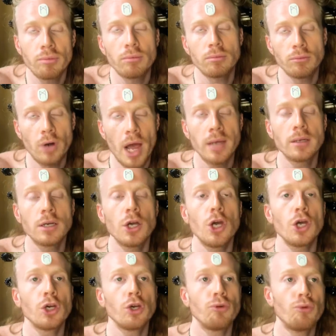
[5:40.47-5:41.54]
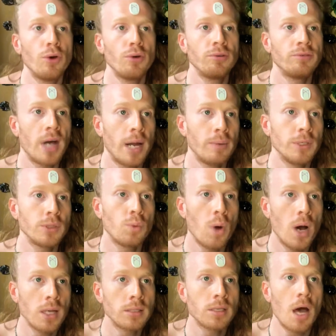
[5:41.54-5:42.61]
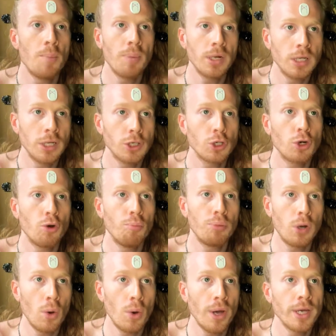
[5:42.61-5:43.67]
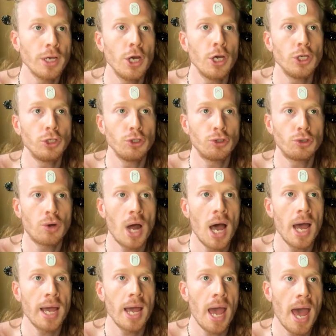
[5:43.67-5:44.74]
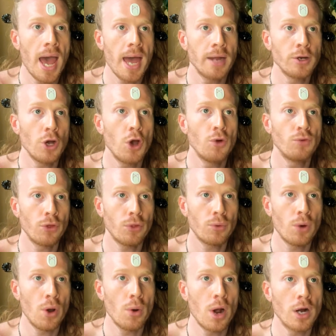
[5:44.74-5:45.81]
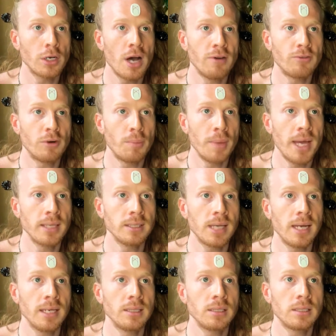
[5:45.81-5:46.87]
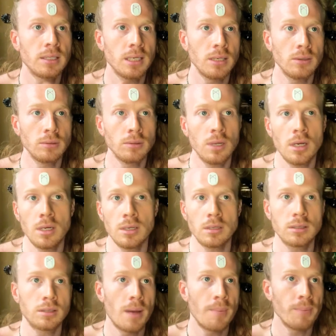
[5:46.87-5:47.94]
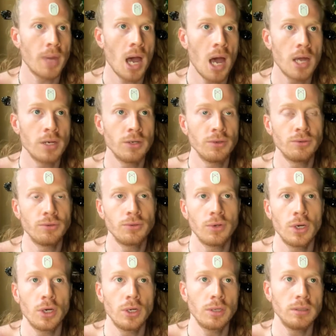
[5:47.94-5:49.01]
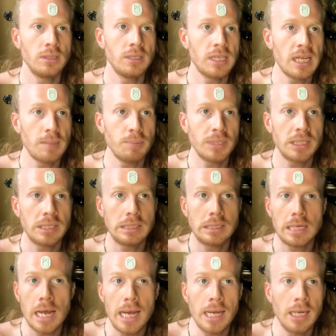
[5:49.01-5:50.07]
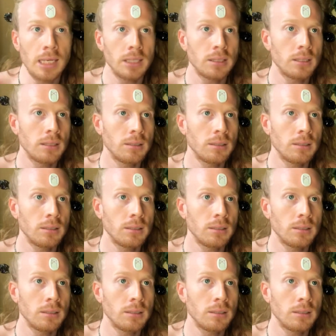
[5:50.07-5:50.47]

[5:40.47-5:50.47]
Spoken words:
right, coronavirus was a political ploy to try and overthrow our government and instill some kind of deep state